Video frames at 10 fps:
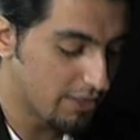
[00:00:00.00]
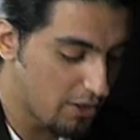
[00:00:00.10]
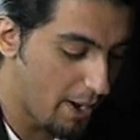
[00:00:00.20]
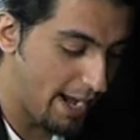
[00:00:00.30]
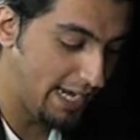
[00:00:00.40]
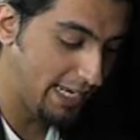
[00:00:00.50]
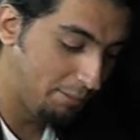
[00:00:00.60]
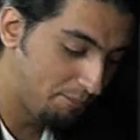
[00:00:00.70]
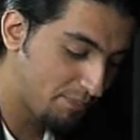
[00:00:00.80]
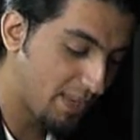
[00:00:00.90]
the UAE,
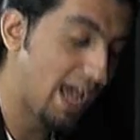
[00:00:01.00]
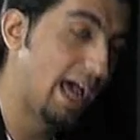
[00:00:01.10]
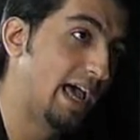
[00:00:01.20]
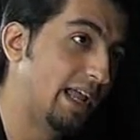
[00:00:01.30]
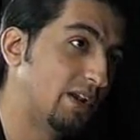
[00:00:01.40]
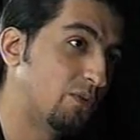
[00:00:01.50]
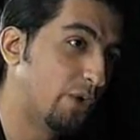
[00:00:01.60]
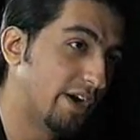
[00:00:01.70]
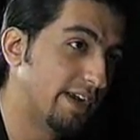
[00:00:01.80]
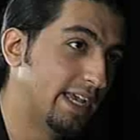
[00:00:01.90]
and
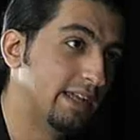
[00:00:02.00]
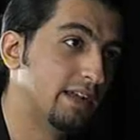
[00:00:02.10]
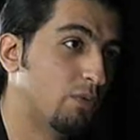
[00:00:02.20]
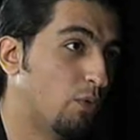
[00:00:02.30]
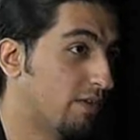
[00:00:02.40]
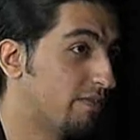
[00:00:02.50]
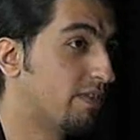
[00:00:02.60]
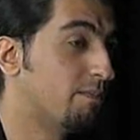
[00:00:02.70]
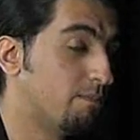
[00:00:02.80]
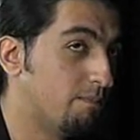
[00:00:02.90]
we're in one of
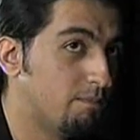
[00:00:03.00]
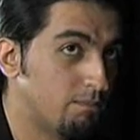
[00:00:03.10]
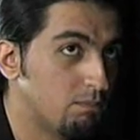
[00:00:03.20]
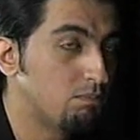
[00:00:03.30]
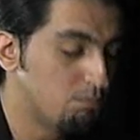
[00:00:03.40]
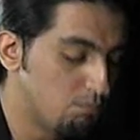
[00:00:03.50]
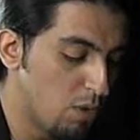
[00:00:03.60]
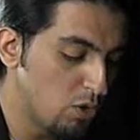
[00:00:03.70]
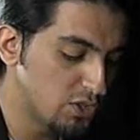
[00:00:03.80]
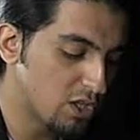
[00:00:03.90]
the
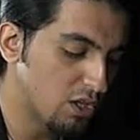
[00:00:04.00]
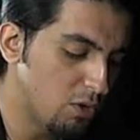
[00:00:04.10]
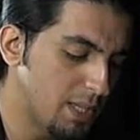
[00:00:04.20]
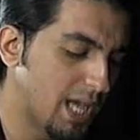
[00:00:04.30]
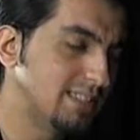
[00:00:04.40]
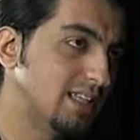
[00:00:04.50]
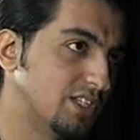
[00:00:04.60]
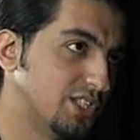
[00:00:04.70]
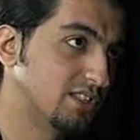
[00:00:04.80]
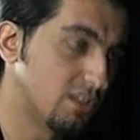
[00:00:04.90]
most globalized
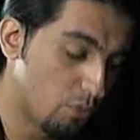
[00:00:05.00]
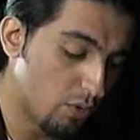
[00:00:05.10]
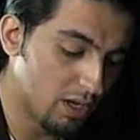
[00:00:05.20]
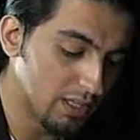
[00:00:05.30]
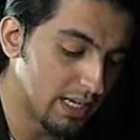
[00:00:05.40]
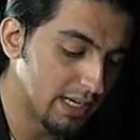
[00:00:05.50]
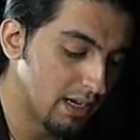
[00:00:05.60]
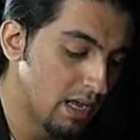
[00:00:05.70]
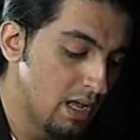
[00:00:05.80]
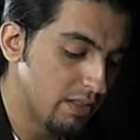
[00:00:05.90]
nations in the world.
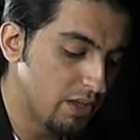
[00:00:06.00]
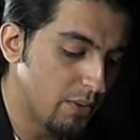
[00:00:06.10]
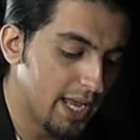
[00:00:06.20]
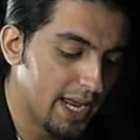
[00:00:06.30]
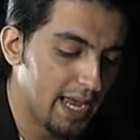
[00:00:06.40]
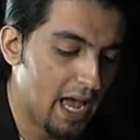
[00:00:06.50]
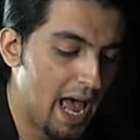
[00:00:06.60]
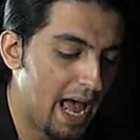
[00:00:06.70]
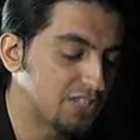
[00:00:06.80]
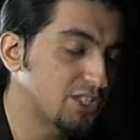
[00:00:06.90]
The UAE
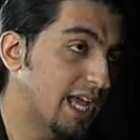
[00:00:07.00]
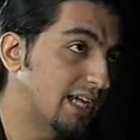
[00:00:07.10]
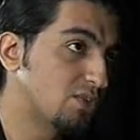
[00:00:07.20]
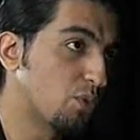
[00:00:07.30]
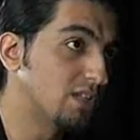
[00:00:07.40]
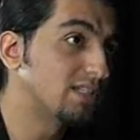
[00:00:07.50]
actually has the world's